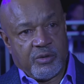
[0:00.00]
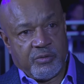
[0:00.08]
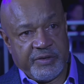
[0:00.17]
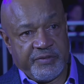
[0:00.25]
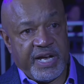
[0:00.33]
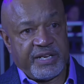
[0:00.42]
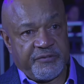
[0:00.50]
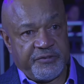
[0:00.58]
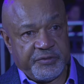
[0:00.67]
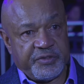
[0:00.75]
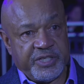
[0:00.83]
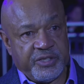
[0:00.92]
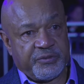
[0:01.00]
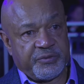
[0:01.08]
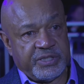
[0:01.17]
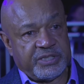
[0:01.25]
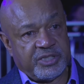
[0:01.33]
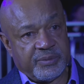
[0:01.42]
We've got a 50 year
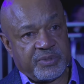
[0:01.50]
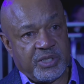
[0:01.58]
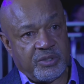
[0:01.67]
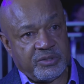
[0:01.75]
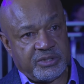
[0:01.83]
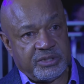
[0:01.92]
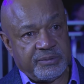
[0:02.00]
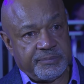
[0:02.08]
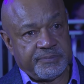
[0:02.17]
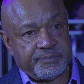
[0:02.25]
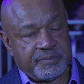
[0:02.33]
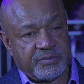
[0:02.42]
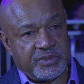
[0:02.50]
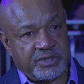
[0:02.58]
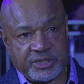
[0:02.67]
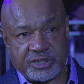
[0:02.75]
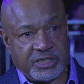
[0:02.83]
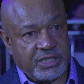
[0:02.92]
friendship, coach.
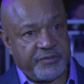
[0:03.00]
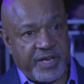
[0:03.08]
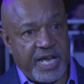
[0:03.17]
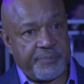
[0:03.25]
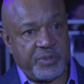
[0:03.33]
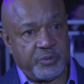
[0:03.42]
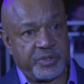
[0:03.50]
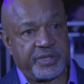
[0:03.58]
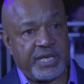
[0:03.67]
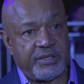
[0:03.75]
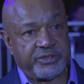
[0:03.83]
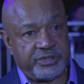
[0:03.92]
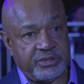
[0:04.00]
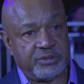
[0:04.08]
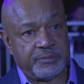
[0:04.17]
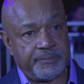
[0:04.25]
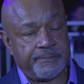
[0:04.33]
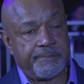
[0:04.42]
This couldn't have happened without you.